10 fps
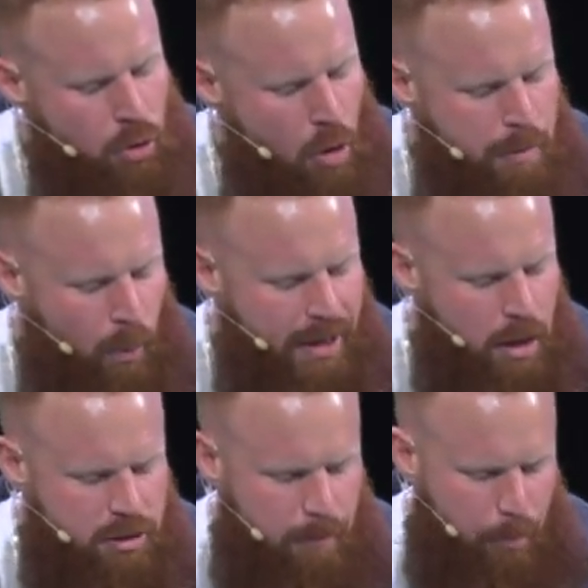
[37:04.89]
open
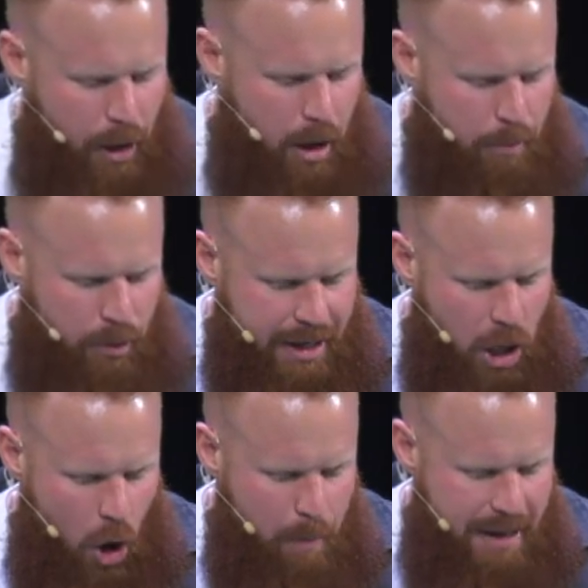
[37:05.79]
windows of prayer bring an
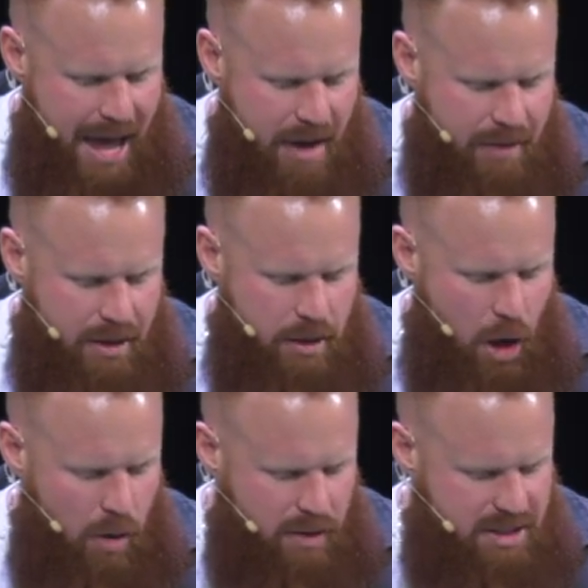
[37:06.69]
open heaven
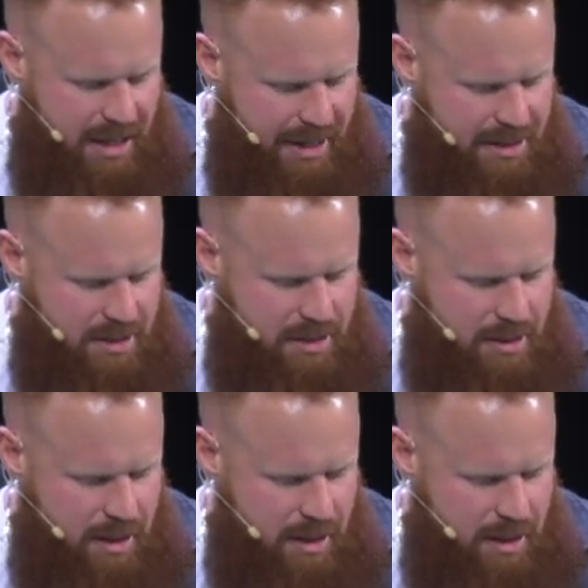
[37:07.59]
over cities.